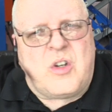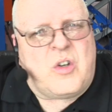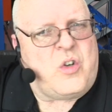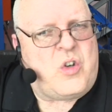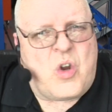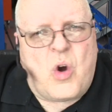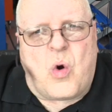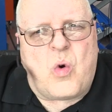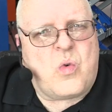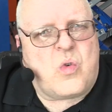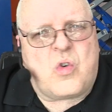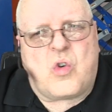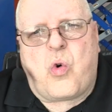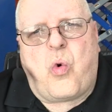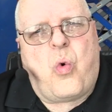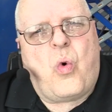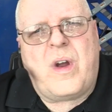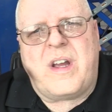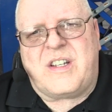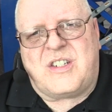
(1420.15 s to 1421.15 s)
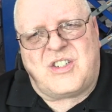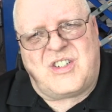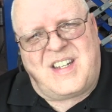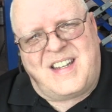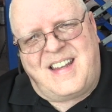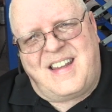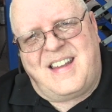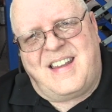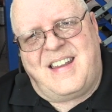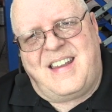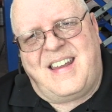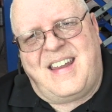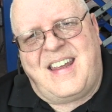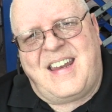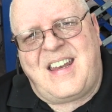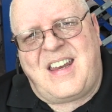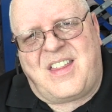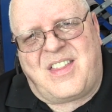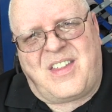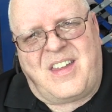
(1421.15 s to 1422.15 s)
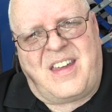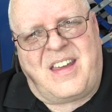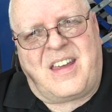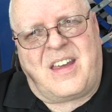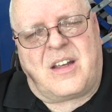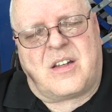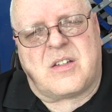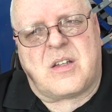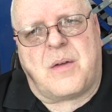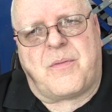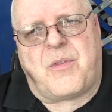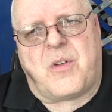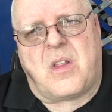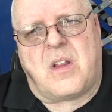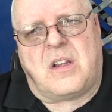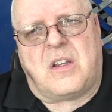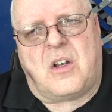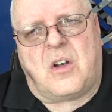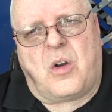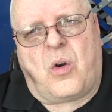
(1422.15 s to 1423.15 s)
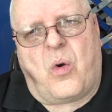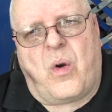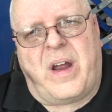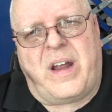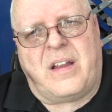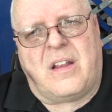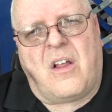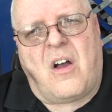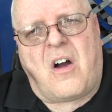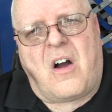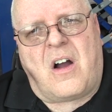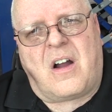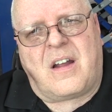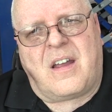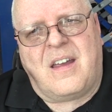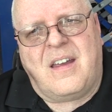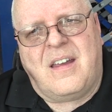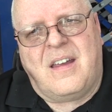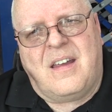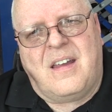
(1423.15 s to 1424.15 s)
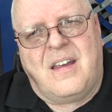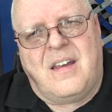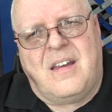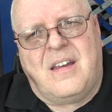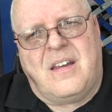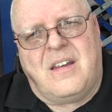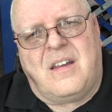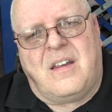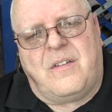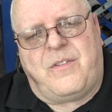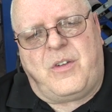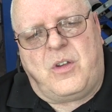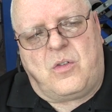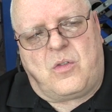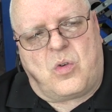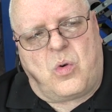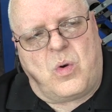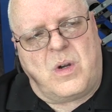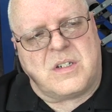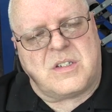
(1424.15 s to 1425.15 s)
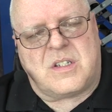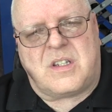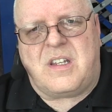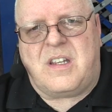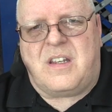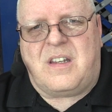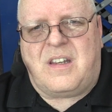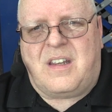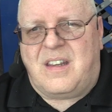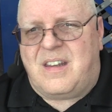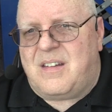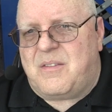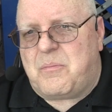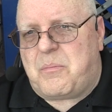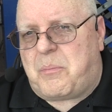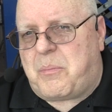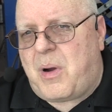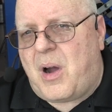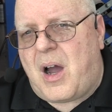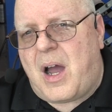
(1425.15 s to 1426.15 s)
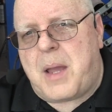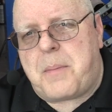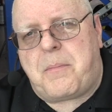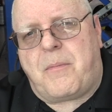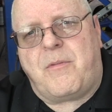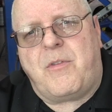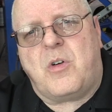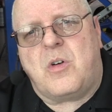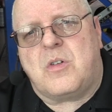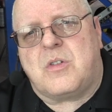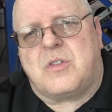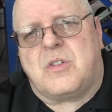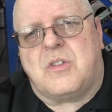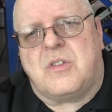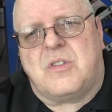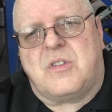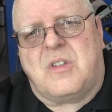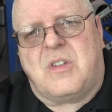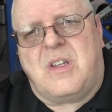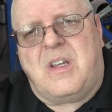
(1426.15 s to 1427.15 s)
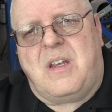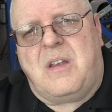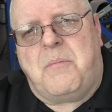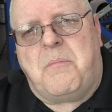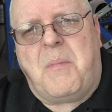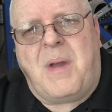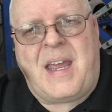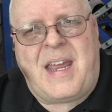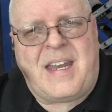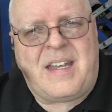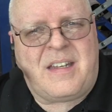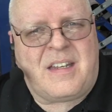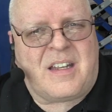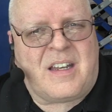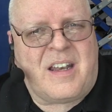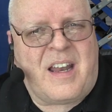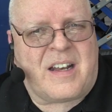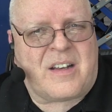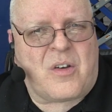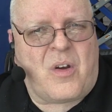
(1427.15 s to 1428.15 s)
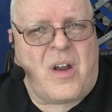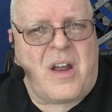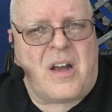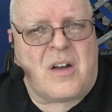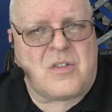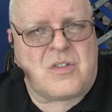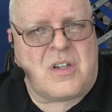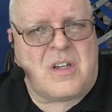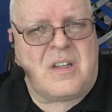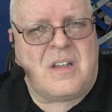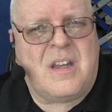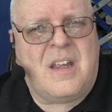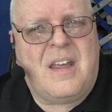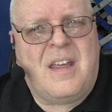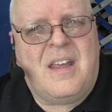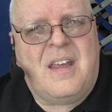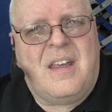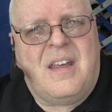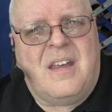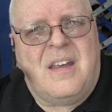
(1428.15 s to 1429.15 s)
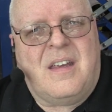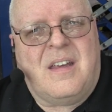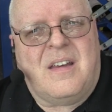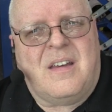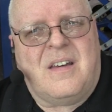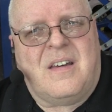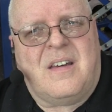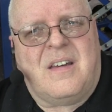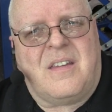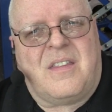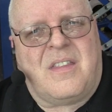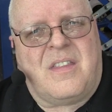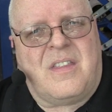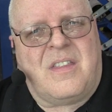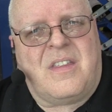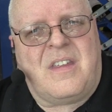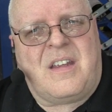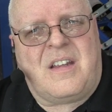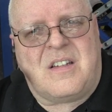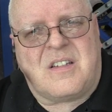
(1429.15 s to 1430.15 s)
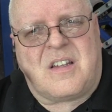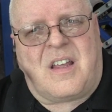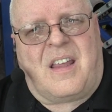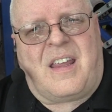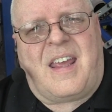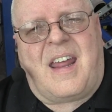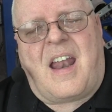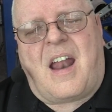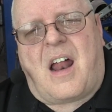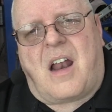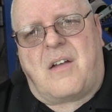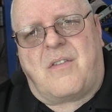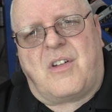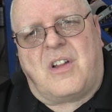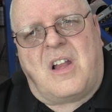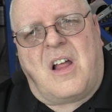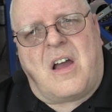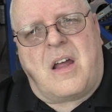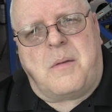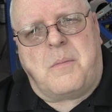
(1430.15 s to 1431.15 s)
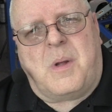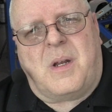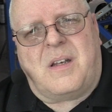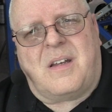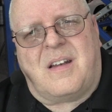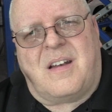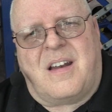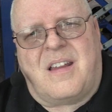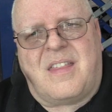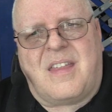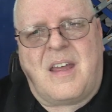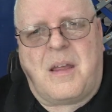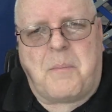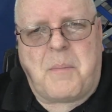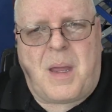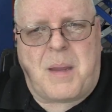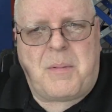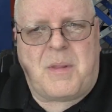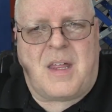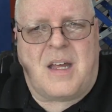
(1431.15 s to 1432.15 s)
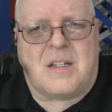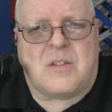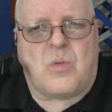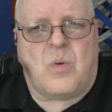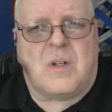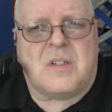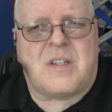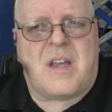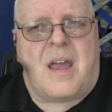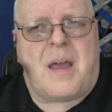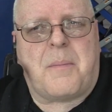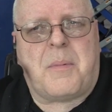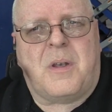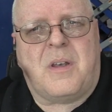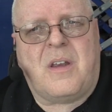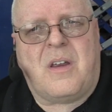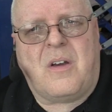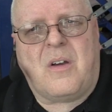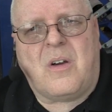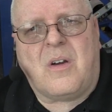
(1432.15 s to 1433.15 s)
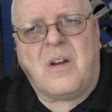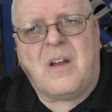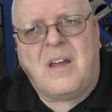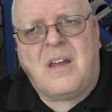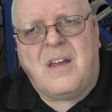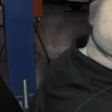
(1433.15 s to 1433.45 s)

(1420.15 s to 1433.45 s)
you don't twist anything except for the little gray lock. If you twist the pipe versus the main connector housing, things can get out of alignment, and I think maybe that's what's happened here.